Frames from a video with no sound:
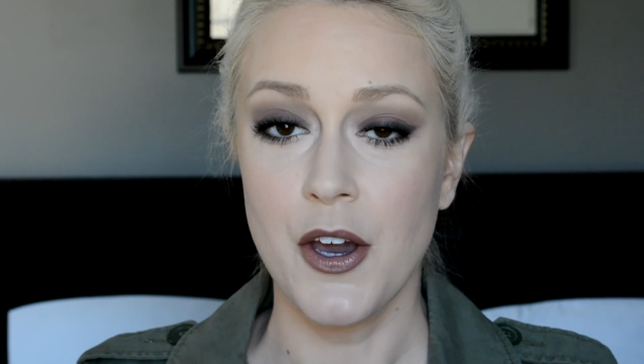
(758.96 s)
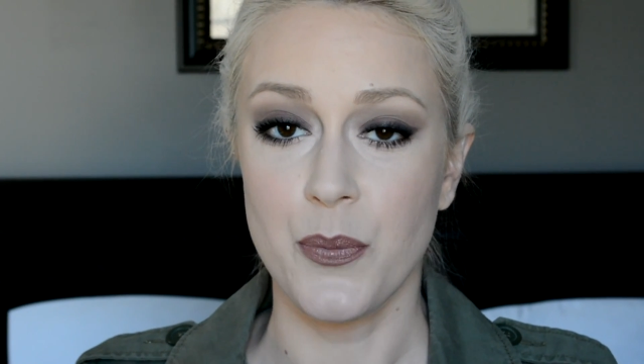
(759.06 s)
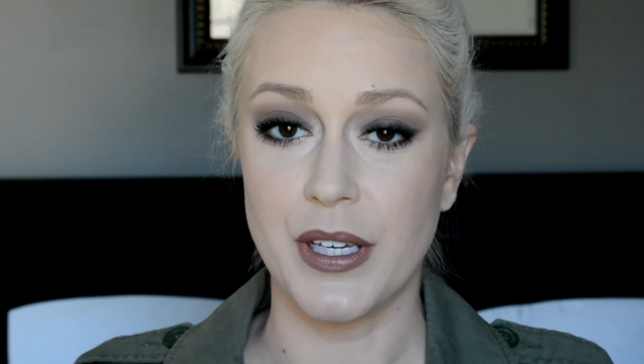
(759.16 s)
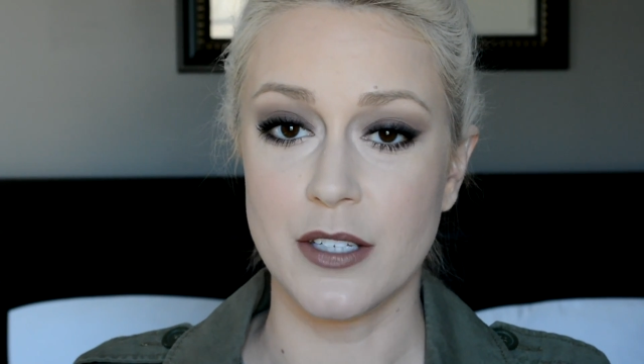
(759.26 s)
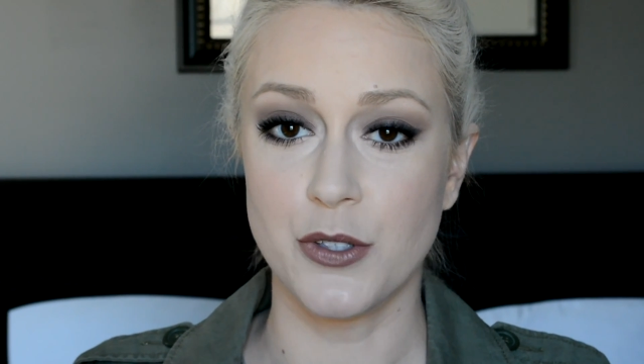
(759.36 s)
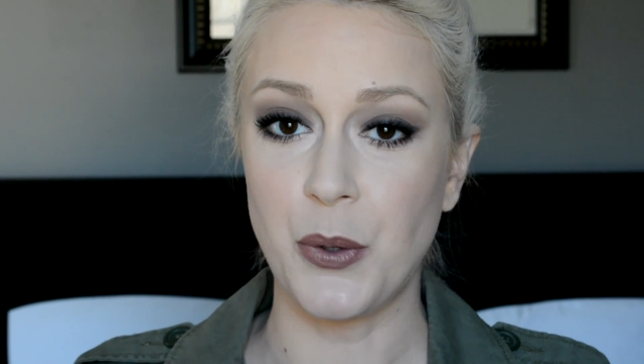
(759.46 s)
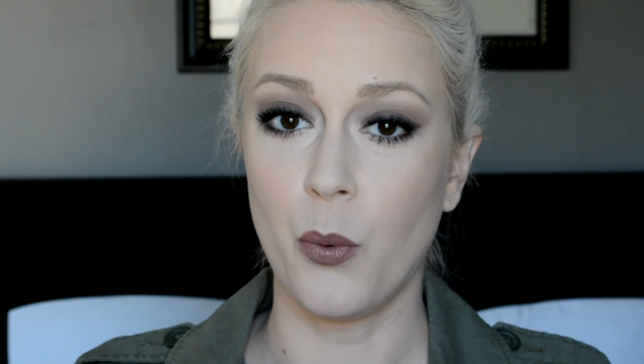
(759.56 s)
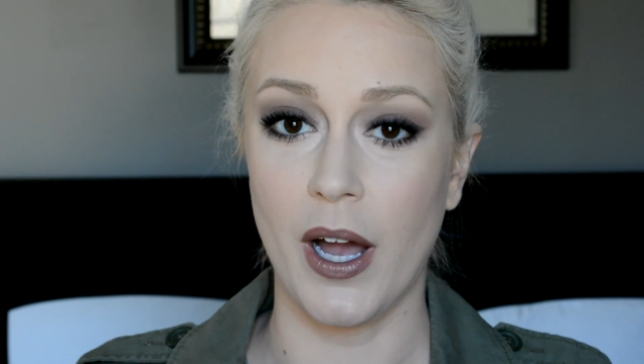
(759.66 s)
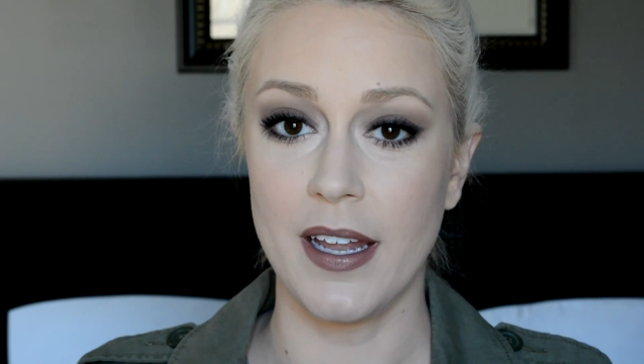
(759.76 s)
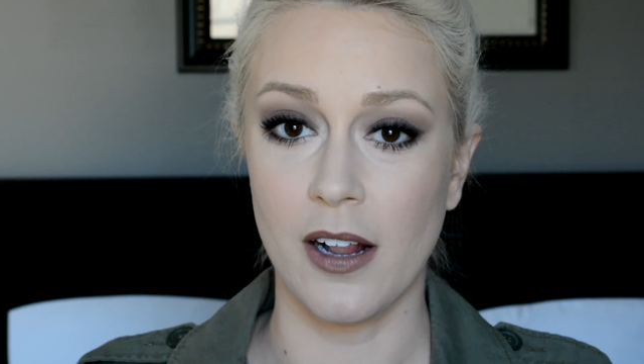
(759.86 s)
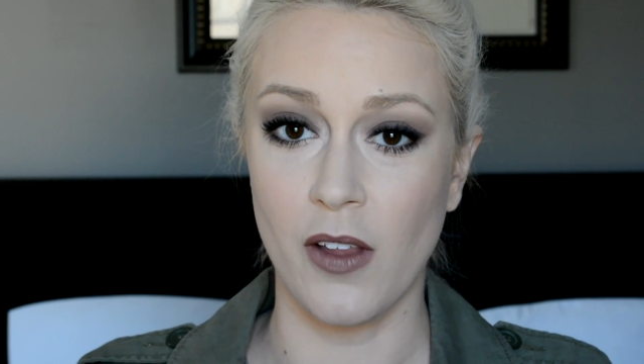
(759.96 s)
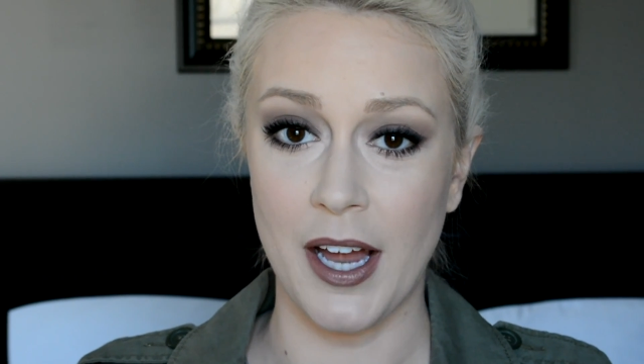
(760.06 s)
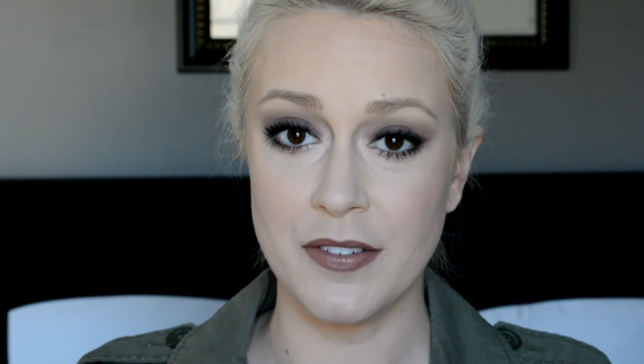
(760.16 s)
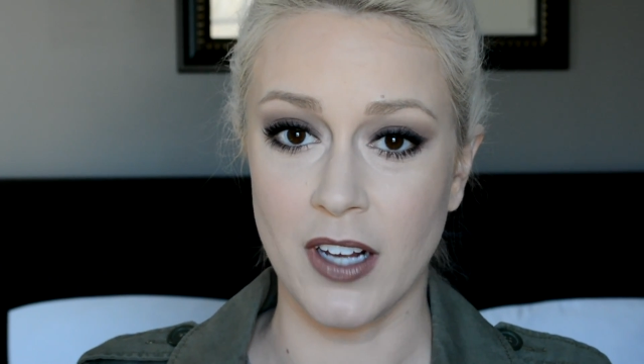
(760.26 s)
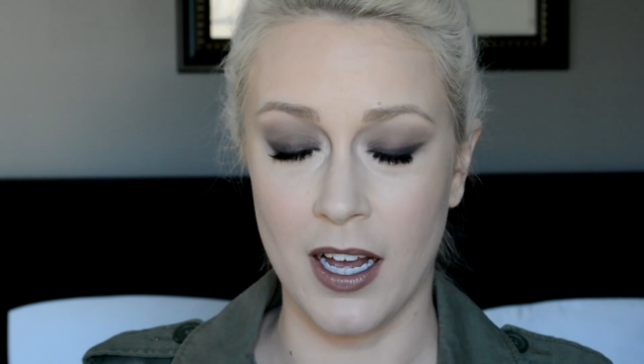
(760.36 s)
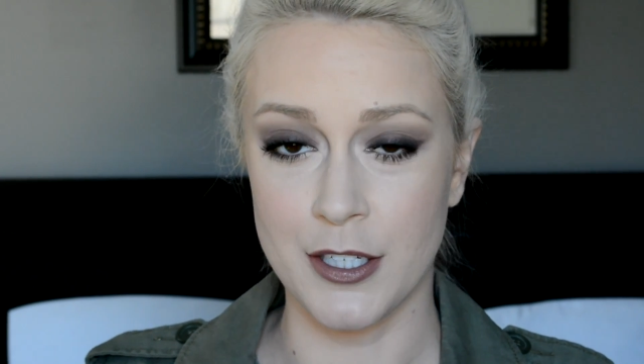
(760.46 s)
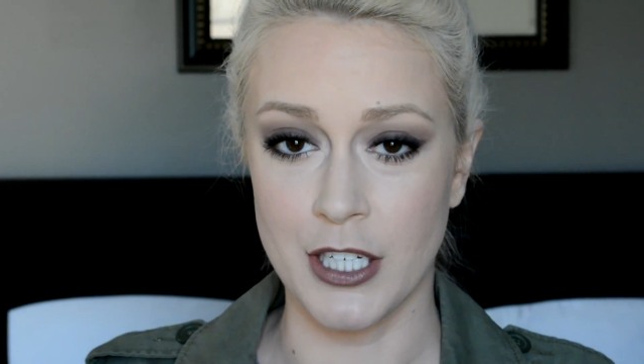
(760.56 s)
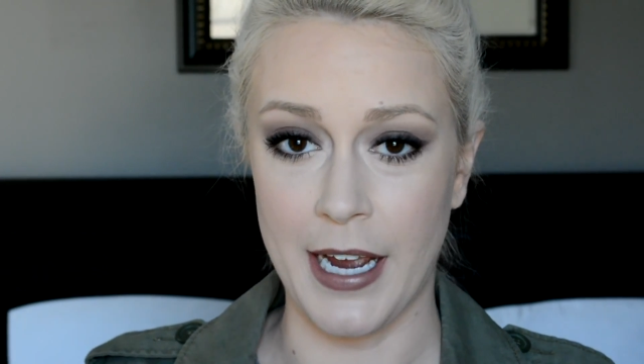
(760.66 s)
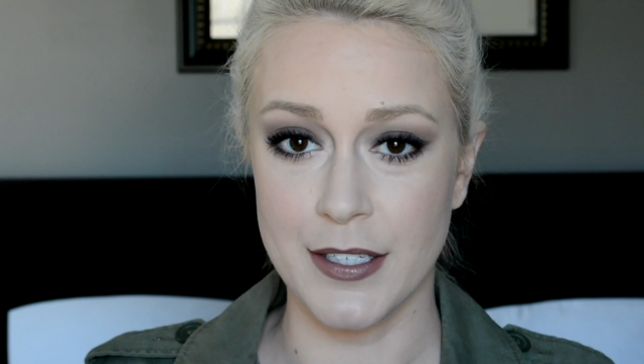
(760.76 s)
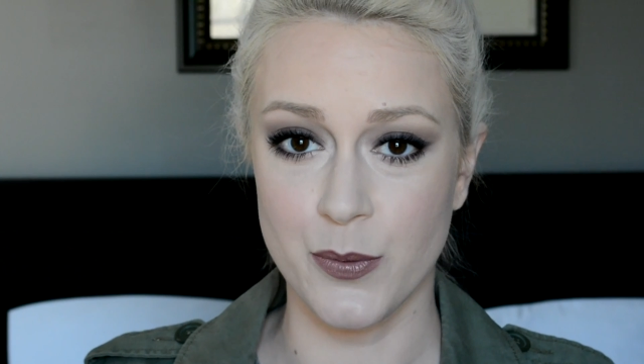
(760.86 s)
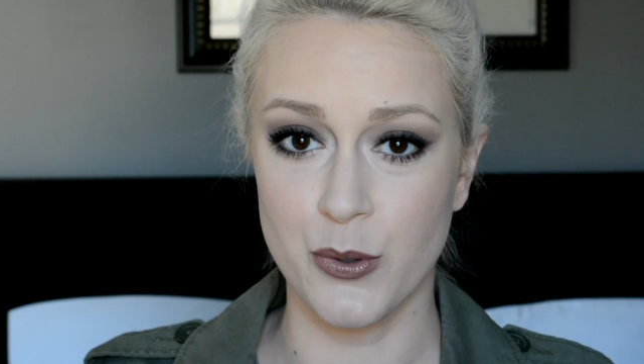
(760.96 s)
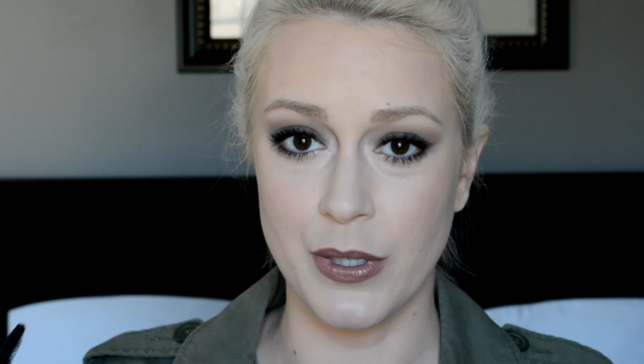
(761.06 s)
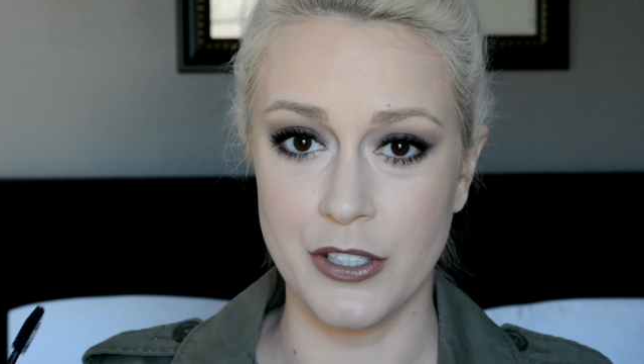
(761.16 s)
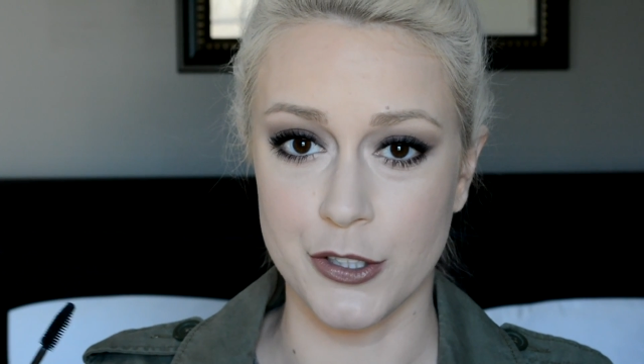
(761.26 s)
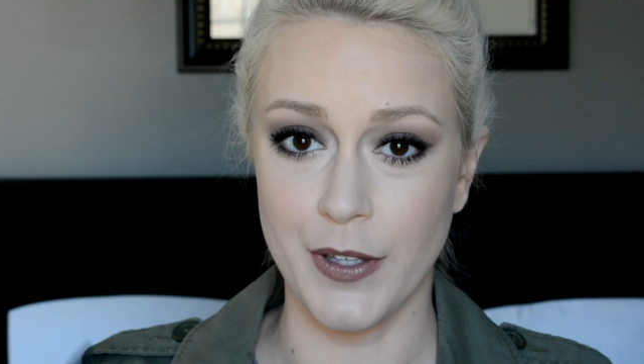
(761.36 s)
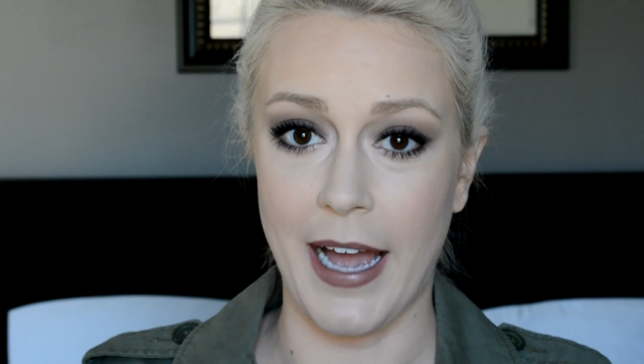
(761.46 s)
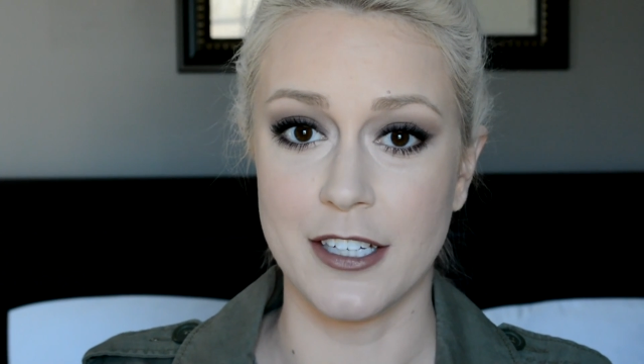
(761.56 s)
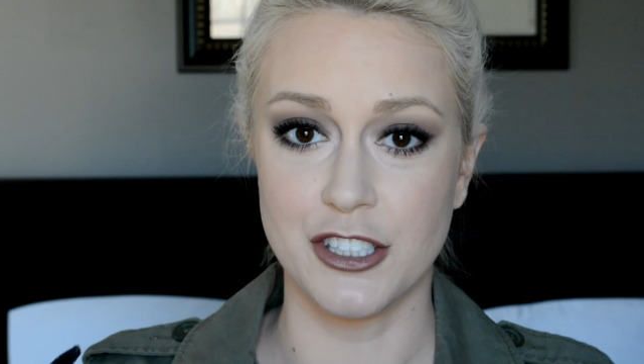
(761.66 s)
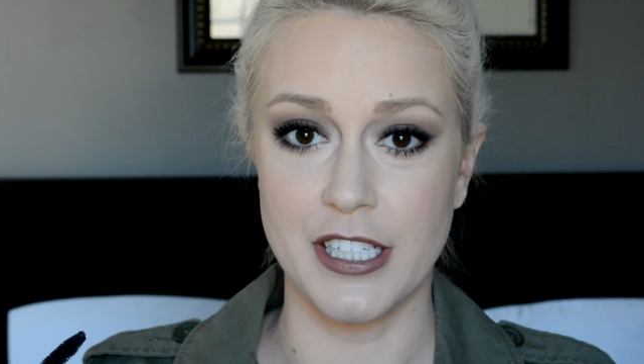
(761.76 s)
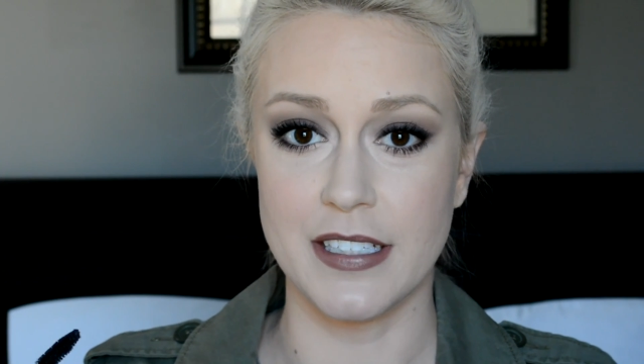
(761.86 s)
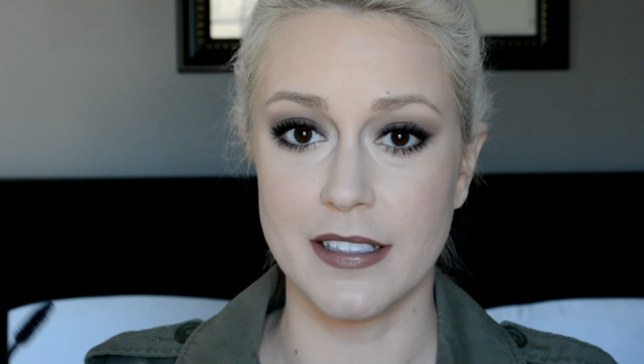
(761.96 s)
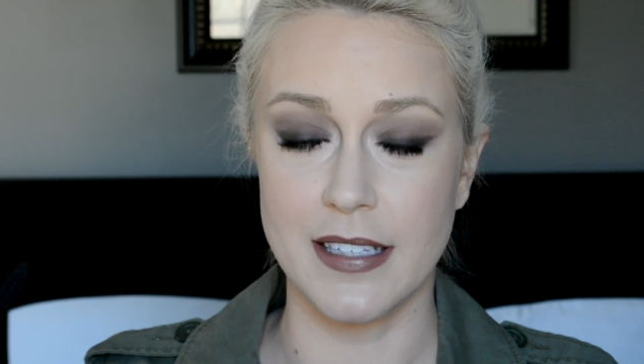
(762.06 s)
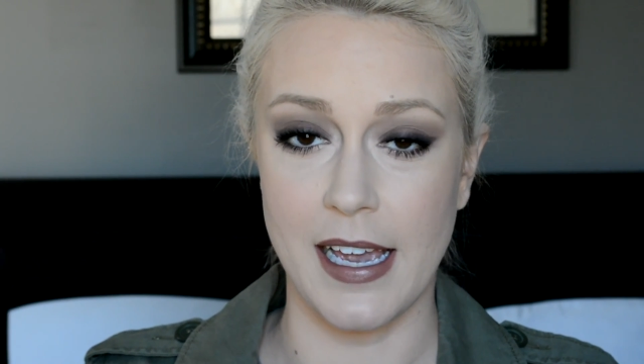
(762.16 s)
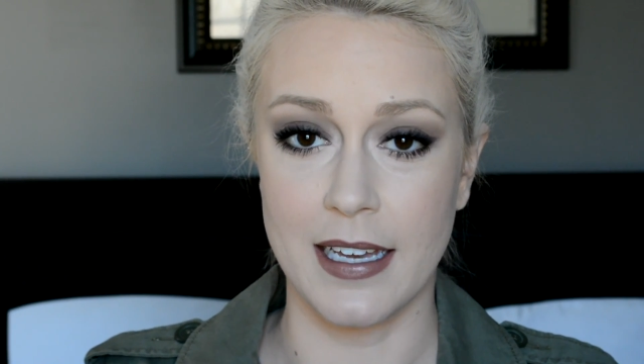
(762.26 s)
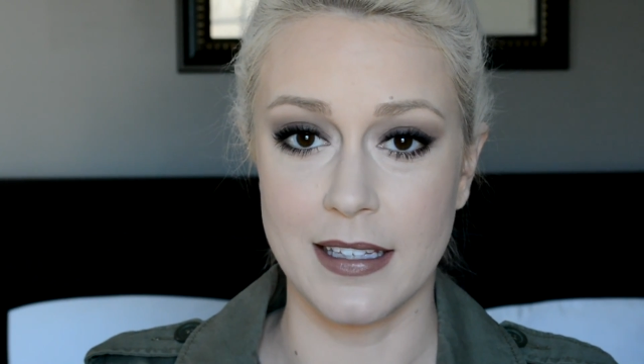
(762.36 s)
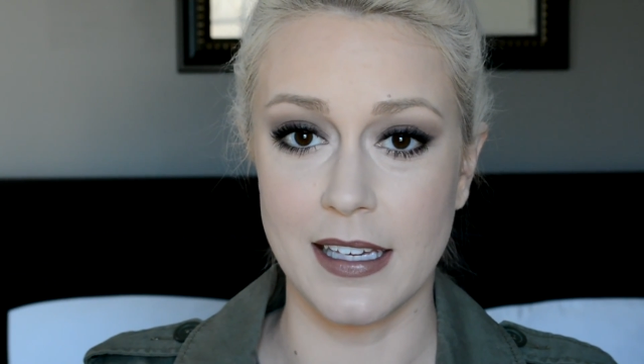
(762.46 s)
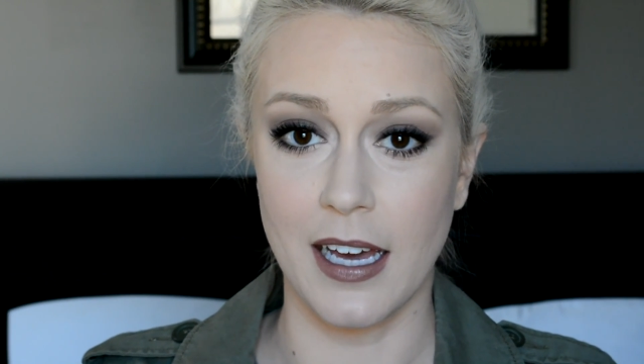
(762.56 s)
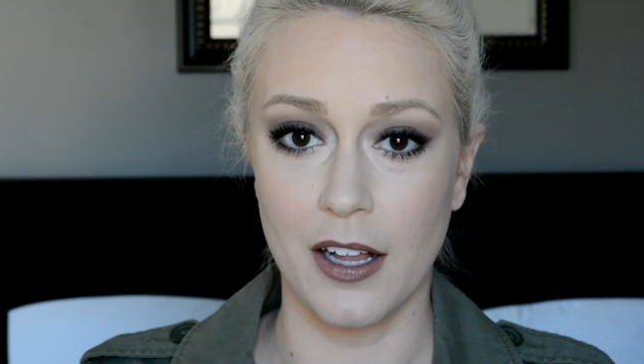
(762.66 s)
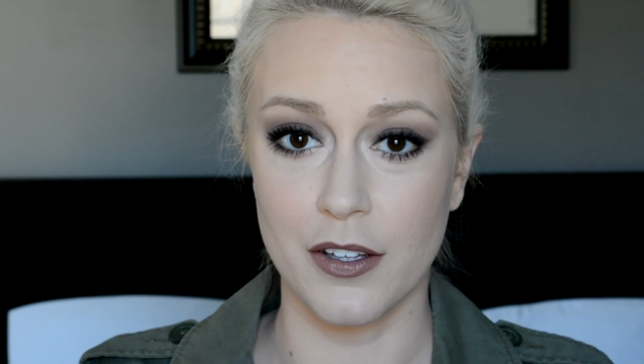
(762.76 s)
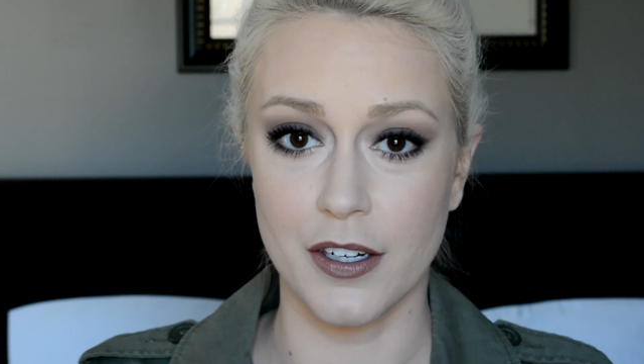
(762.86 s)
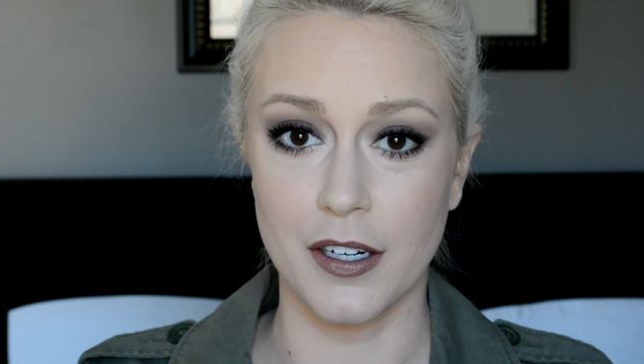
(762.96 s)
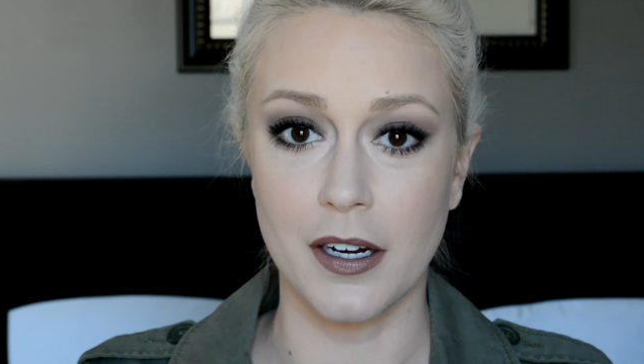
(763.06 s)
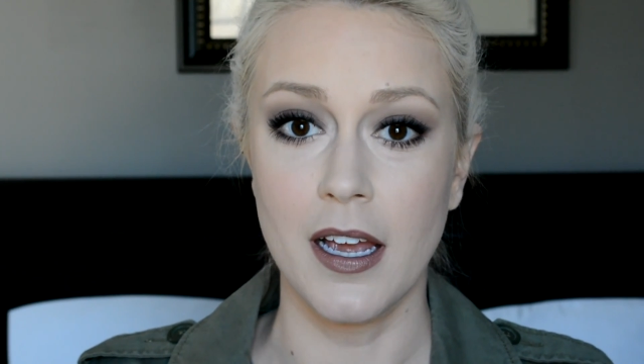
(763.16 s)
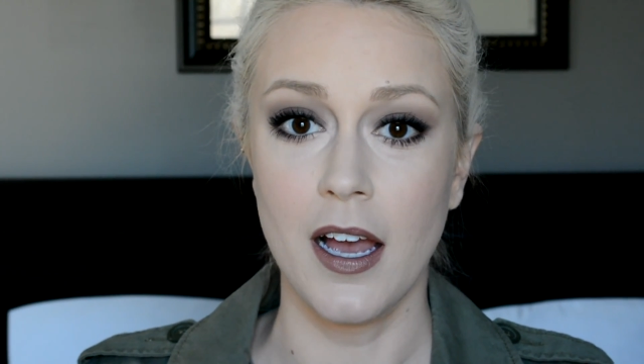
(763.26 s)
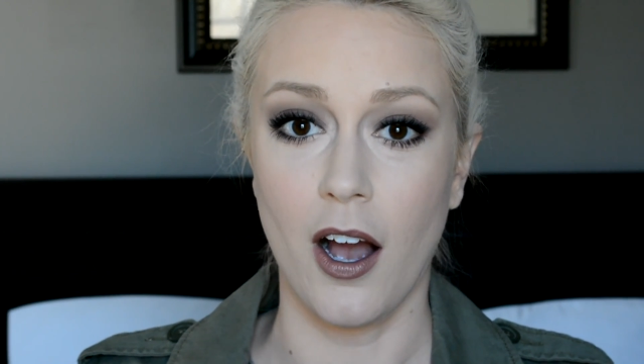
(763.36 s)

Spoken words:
because you want a lot of contrast between your lashes and the color